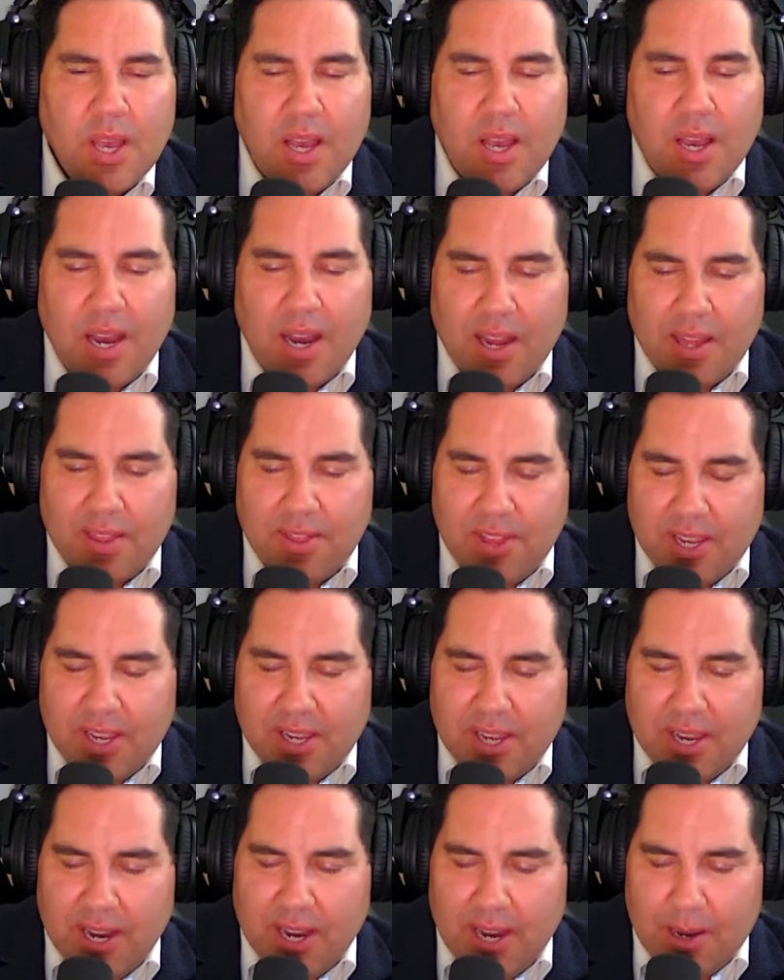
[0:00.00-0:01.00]
I
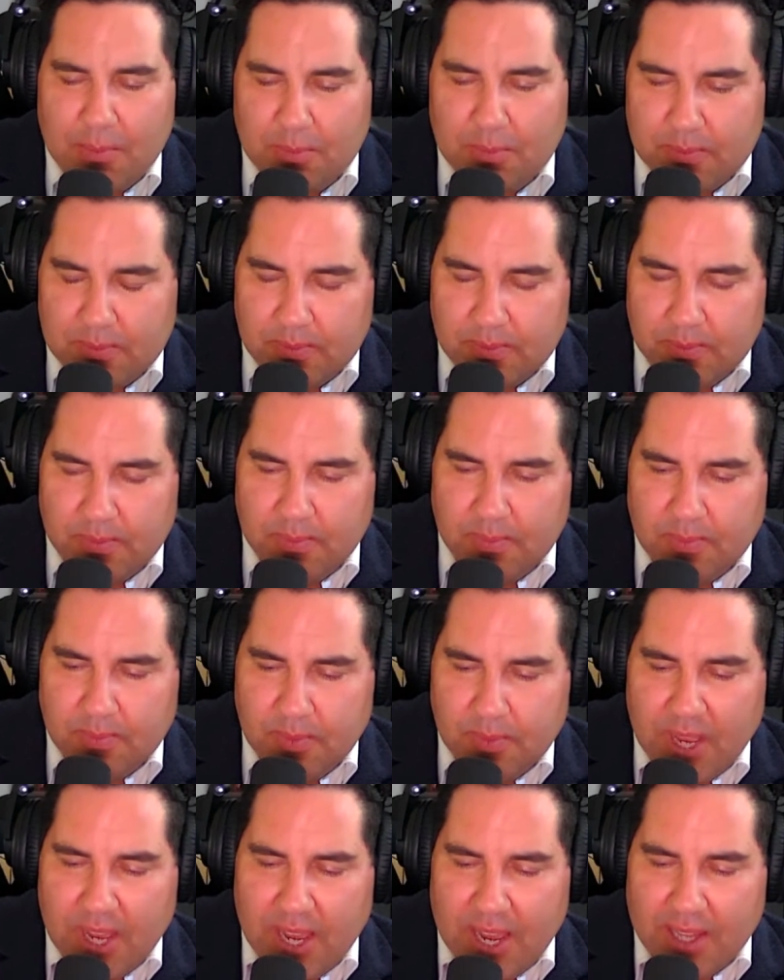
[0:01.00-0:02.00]
think
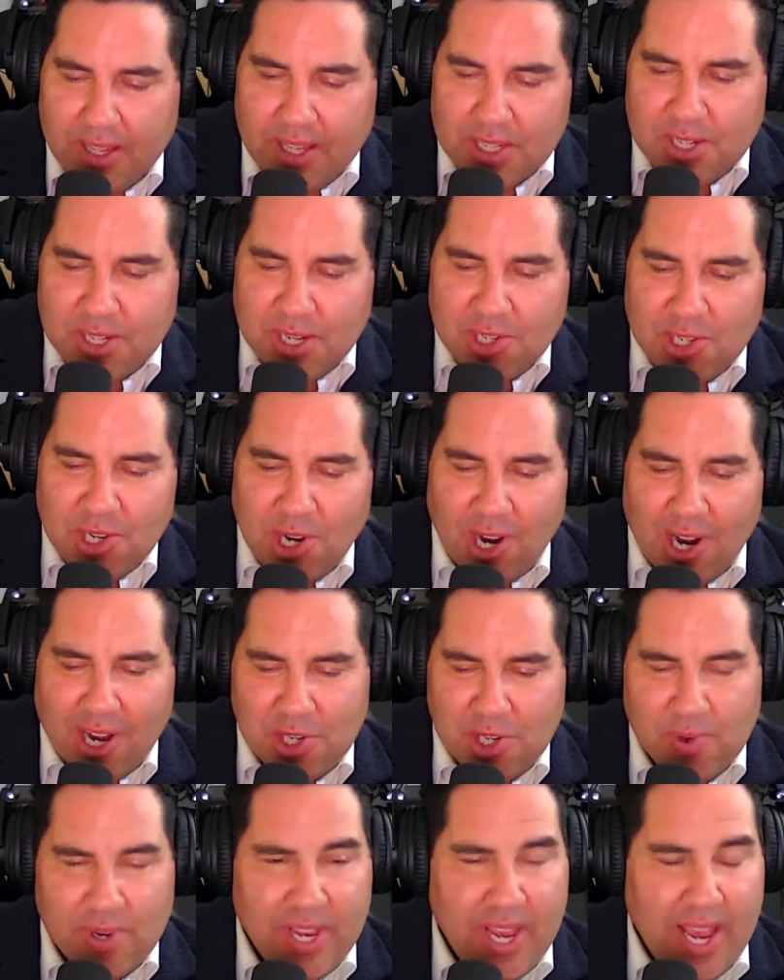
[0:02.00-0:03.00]
listening to
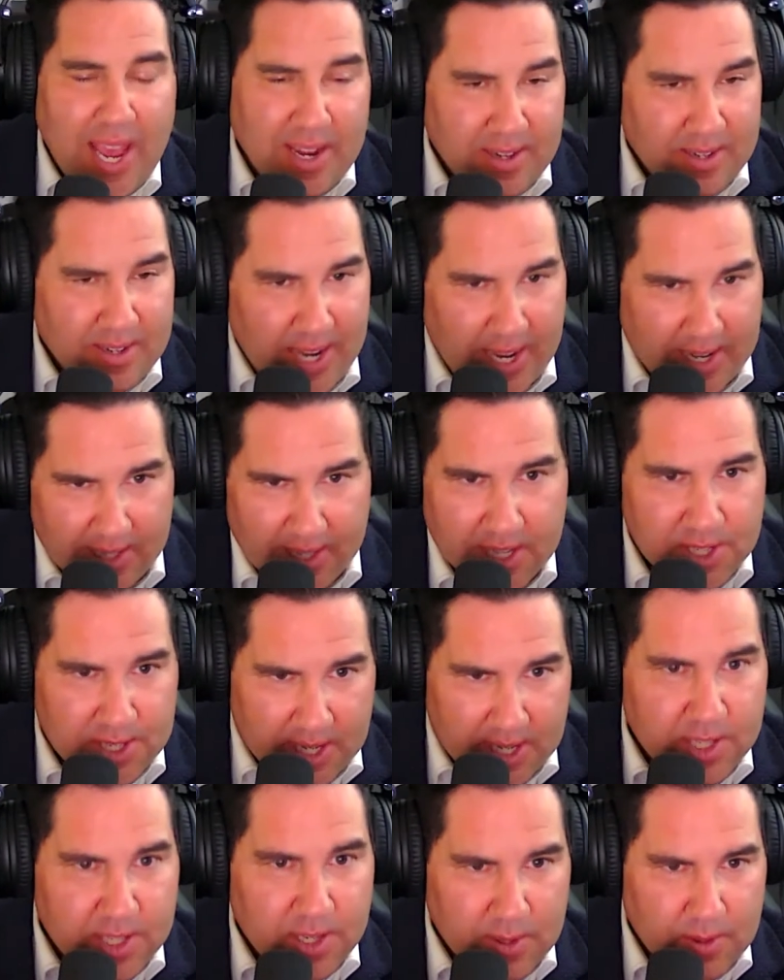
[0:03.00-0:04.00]
Audrey and
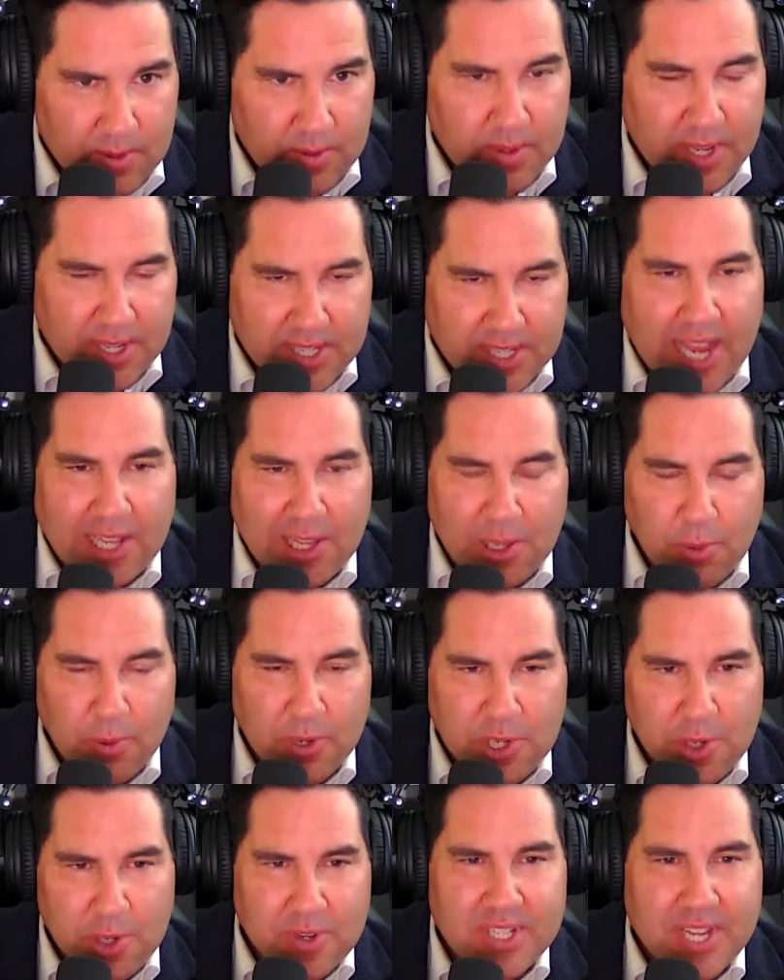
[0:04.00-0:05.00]
listening to exactly
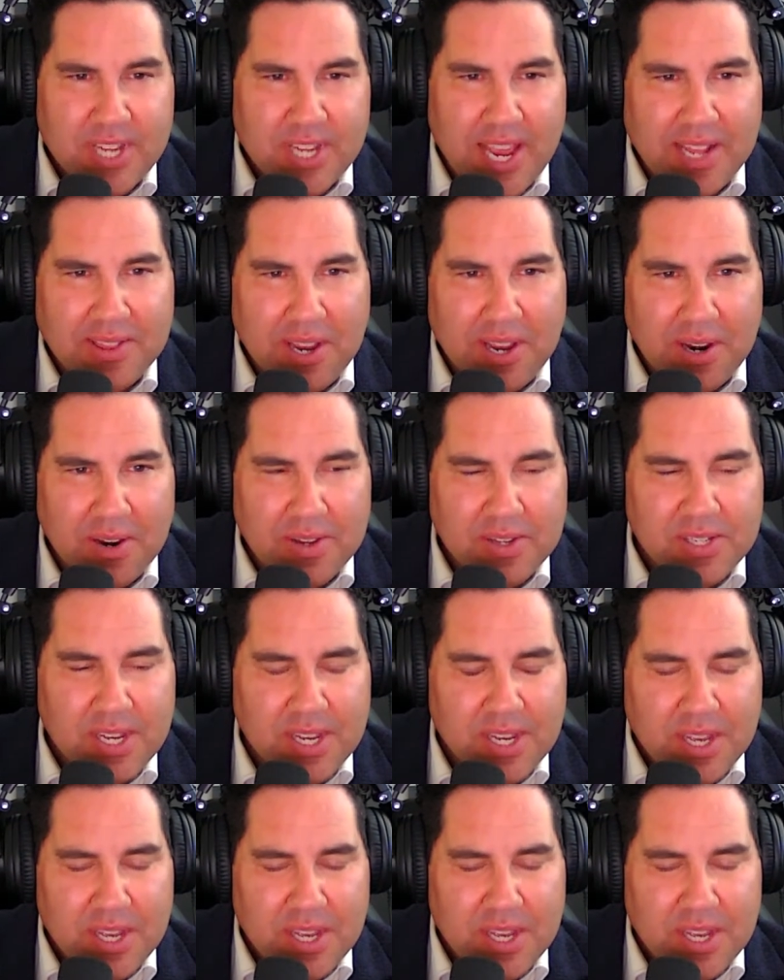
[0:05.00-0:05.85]
what you were saying there is,